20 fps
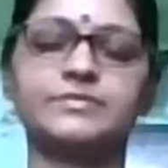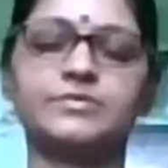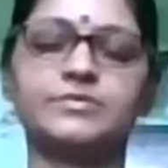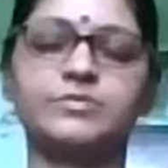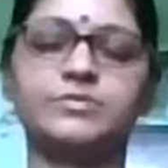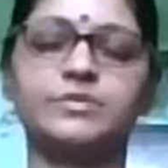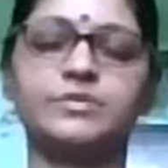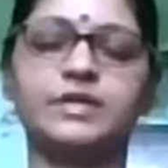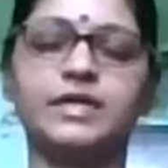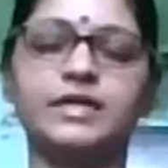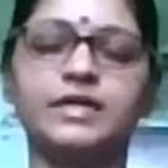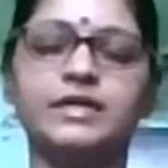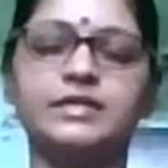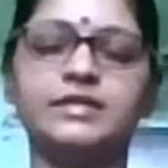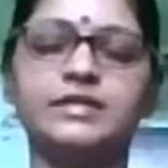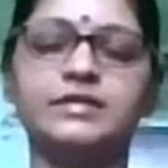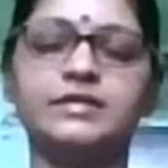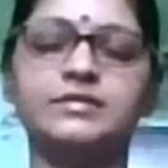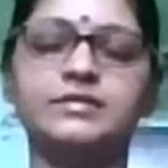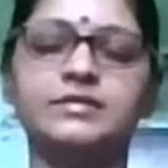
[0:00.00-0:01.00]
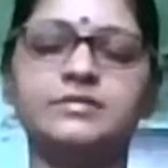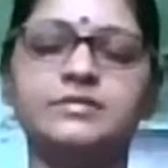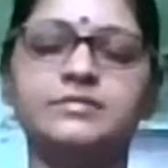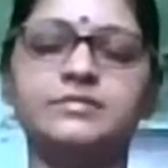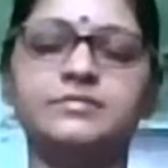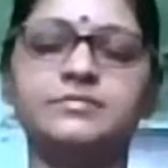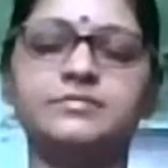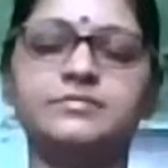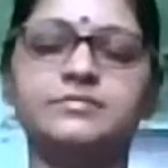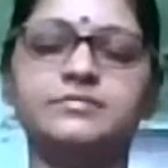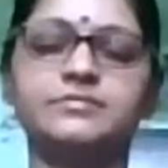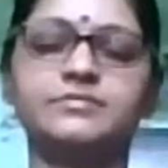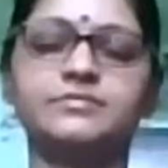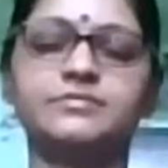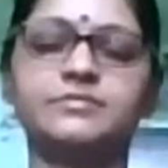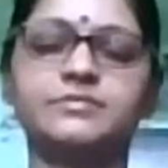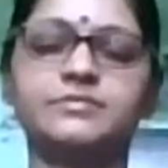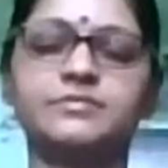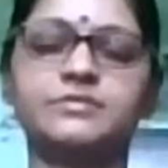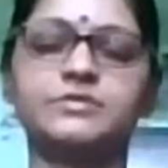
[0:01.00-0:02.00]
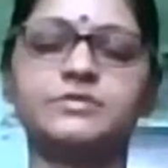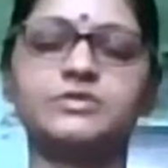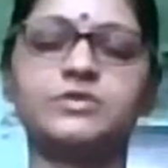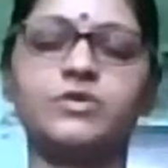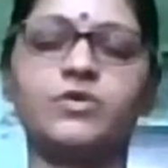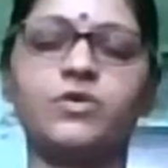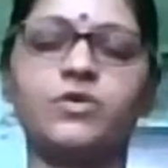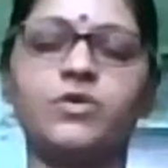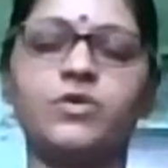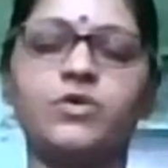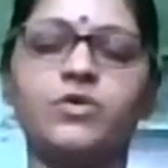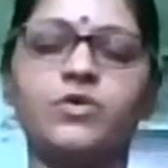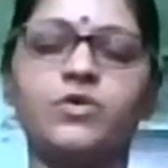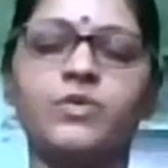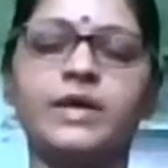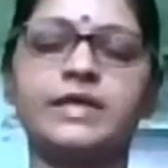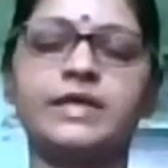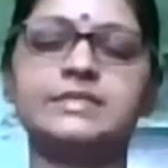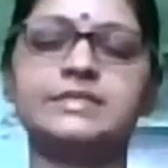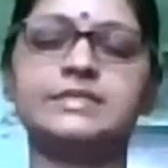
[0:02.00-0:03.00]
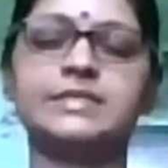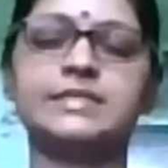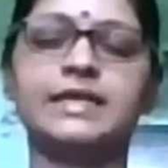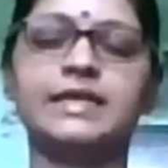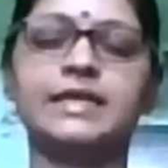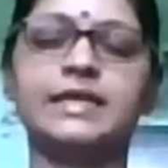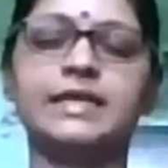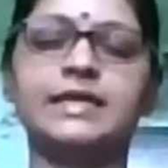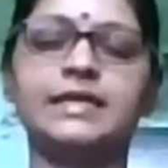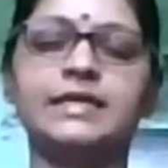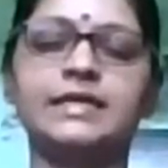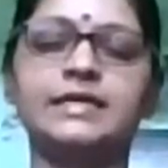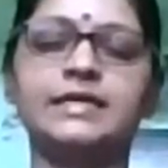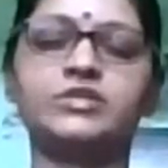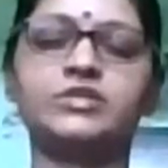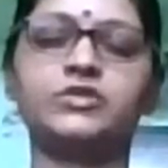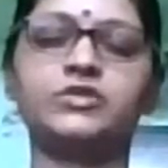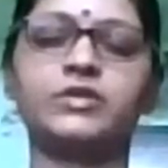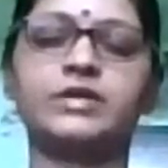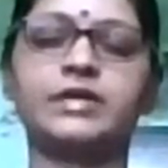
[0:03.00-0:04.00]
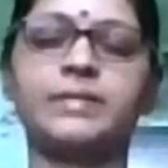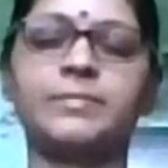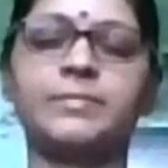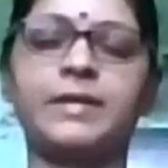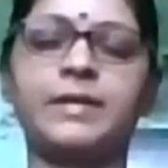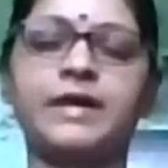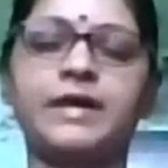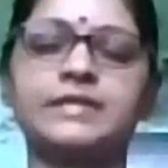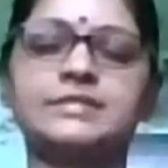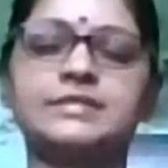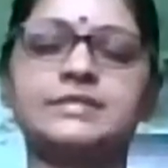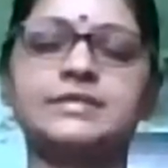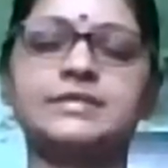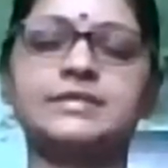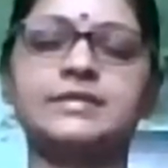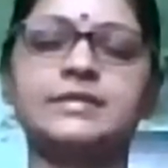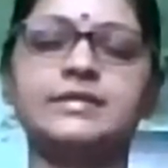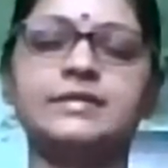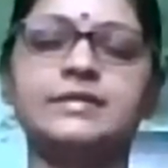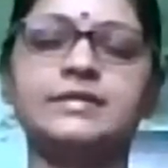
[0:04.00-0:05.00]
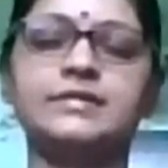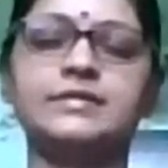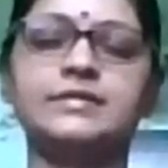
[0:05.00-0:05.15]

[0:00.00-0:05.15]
So breathe in slow and steadily to your capacity.